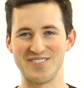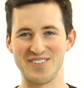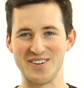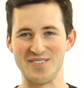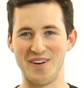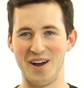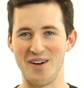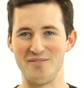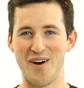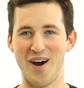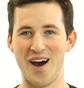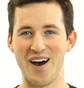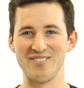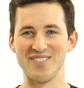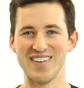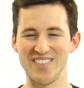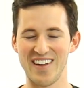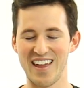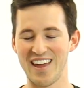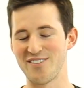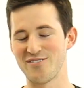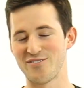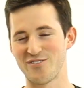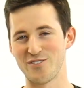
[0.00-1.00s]
for my mom
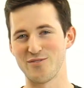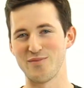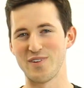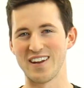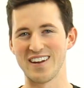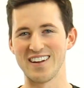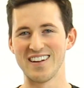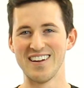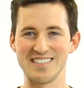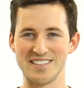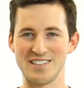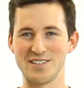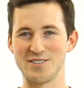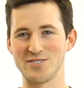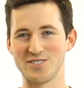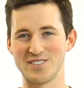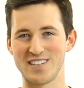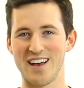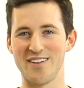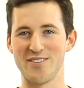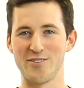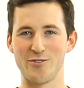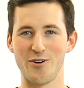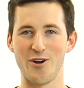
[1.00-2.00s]
and for me years
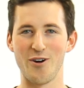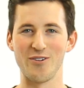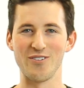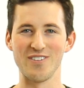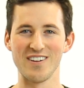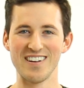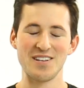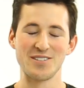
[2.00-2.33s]
down the road.